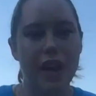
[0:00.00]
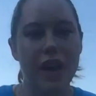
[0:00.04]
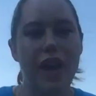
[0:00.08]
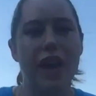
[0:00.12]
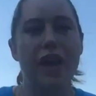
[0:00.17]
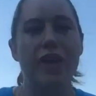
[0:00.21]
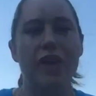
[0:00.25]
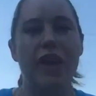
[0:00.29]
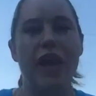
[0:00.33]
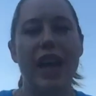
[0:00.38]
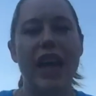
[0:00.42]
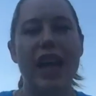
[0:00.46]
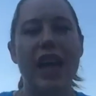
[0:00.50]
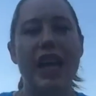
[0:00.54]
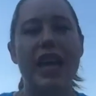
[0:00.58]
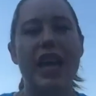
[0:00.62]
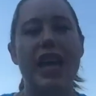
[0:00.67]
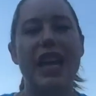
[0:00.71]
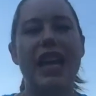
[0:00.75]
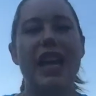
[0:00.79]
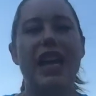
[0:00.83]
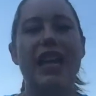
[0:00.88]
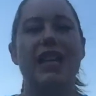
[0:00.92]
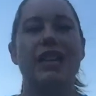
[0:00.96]
Okay, it
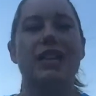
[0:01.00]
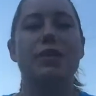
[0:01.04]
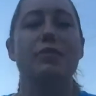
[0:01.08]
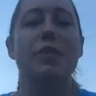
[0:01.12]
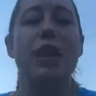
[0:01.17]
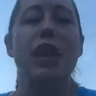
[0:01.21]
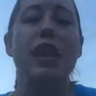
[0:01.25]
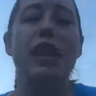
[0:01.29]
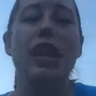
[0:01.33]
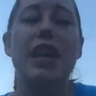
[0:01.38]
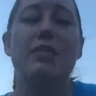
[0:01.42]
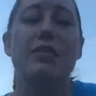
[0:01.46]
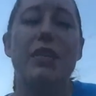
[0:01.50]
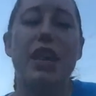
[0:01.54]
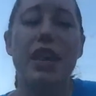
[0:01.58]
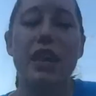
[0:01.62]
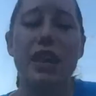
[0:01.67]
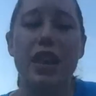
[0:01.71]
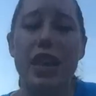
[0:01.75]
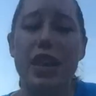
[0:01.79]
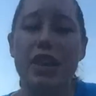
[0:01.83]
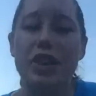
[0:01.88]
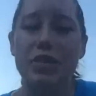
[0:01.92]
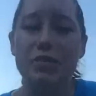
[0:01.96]
is mainly
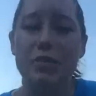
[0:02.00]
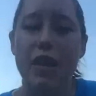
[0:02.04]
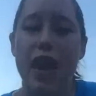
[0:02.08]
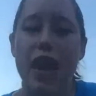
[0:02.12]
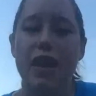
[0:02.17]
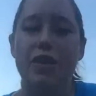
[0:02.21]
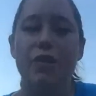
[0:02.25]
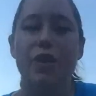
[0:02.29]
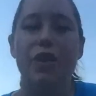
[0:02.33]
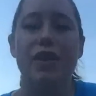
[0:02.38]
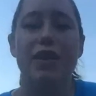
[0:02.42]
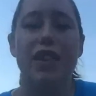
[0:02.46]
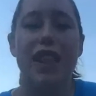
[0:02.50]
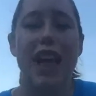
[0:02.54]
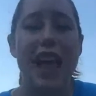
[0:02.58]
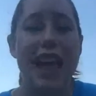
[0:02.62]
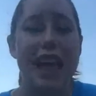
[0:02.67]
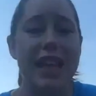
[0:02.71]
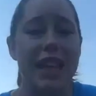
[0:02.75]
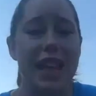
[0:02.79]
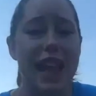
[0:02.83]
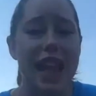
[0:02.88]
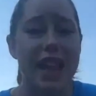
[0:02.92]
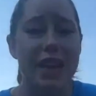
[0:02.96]
middle-aged men with
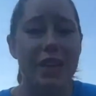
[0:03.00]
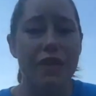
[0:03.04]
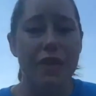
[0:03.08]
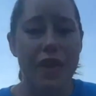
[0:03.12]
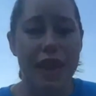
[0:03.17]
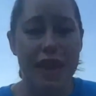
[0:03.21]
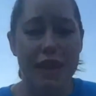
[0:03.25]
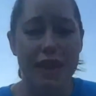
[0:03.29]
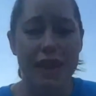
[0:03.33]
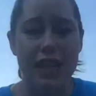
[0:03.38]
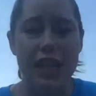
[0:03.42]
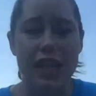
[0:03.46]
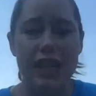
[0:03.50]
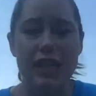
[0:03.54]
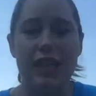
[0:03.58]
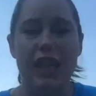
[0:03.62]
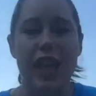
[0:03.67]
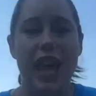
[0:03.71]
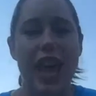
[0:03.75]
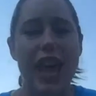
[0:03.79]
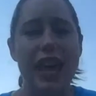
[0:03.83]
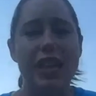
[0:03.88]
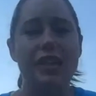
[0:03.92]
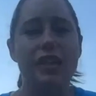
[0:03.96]
lion-like faces,
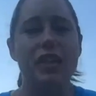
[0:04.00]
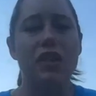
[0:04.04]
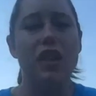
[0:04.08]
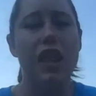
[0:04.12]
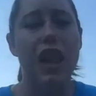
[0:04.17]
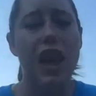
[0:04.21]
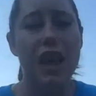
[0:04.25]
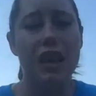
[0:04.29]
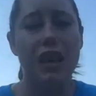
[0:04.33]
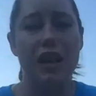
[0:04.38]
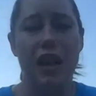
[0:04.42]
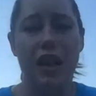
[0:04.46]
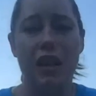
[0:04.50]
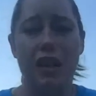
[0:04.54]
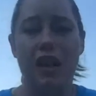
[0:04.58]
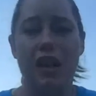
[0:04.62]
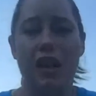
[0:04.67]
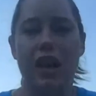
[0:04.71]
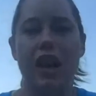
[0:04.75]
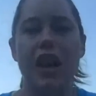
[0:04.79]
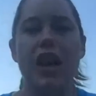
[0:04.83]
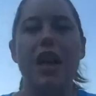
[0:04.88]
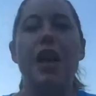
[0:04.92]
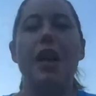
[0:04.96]
hazel eye
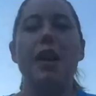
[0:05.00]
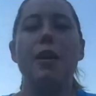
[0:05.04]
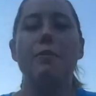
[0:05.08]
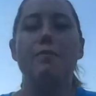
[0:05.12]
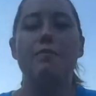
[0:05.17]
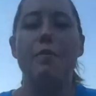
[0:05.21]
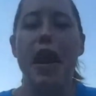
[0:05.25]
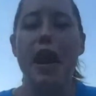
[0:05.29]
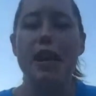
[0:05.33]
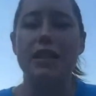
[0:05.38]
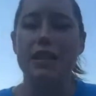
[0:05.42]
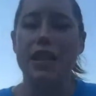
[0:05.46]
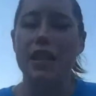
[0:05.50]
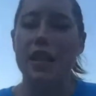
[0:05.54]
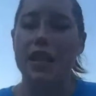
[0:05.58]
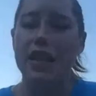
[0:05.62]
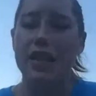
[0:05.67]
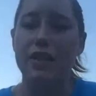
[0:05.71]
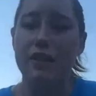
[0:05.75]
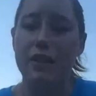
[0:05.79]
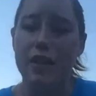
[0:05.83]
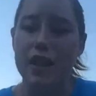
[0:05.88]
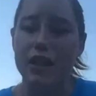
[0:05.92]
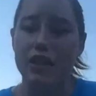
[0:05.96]
color,
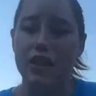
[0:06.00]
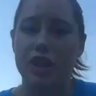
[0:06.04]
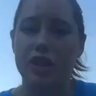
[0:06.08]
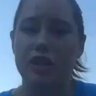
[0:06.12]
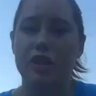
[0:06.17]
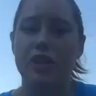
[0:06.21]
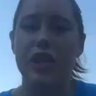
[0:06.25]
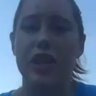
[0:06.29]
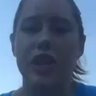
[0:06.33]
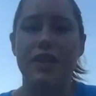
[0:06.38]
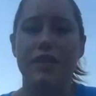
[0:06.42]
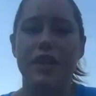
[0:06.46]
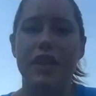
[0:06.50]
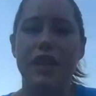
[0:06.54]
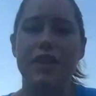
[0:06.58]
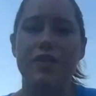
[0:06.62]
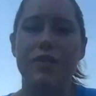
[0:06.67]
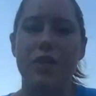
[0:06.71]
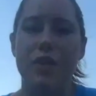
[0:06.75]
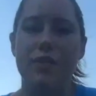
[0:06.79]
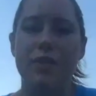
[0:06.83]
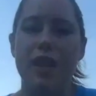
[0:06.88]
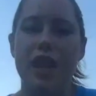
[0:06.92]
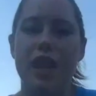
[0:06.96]
masculine features, even in
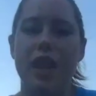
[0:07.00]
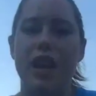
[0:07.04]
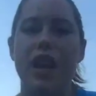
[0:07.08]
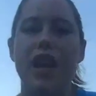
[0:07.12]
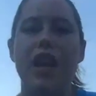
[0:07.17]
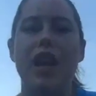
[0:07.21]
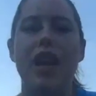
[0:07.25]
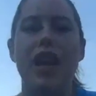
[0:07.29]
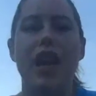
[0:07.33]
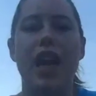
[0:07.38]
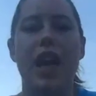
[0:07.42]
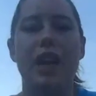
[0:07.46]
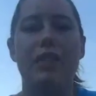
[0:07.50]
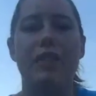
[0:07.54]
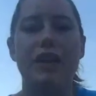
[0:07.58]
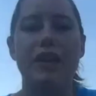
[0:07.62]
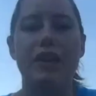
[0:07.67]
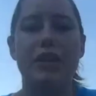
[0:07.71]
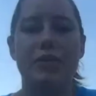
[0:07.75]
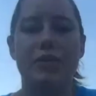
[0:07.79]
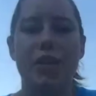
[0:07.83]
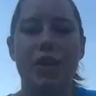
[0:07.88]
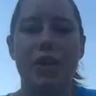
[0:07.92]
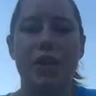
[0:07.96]
women, heavy
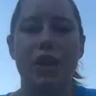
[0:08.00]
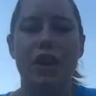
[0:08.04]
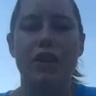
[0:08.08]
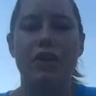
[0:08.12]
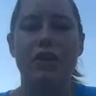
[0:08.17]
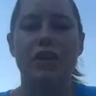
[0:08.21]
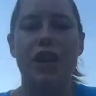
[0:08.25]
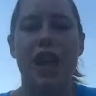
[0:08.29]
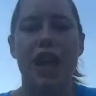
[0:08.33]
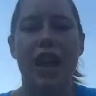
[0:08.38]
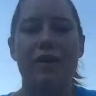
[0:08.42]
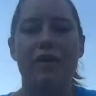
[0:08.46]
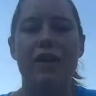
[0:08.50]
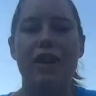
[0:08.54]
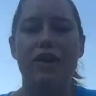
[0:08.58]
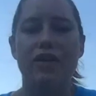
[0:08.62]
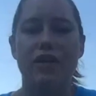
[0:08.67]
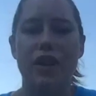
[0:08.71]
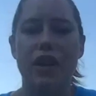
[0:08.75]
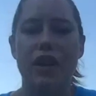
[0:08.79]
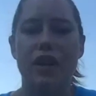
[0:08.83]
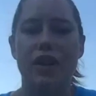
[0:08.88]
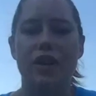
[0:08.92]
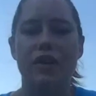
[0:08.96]
smokers, heavy
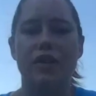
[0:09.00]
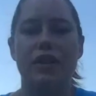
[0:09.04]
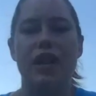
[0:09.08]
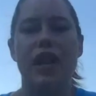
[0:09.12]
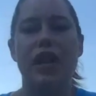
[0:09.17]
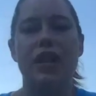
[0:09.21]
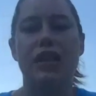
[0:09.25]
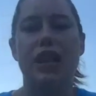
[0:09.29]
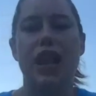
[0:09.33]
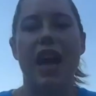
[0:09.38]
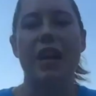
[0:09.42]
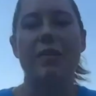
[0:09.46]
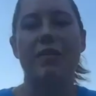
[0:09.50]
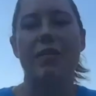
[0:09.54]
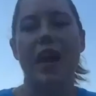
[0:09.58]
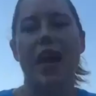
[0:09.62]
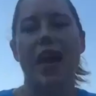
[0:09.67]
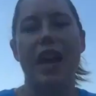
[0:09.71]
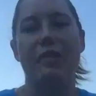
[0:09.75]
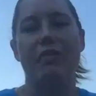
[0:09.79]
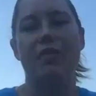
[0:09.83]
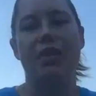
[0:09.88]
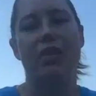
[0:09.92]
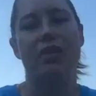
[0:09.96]
drinkers, and type
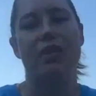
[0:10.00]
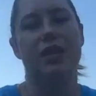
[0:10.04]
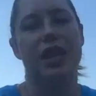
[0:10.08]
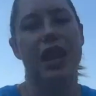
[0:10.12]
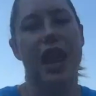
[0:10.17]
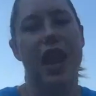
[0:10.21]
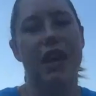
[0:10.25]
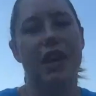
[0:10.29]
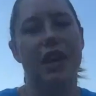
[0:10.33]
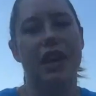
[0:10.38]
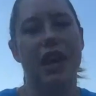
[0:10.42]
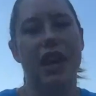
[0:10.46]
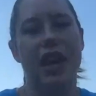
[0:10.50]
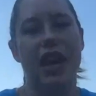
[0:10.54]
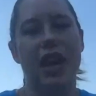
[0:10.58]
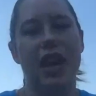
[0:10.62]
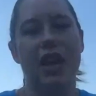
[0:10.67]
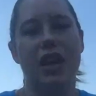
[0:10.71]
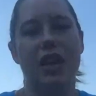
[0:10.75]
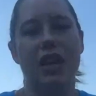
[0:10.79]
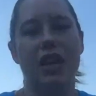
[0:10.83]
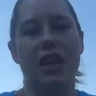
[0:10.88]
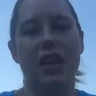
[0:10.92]
A personality.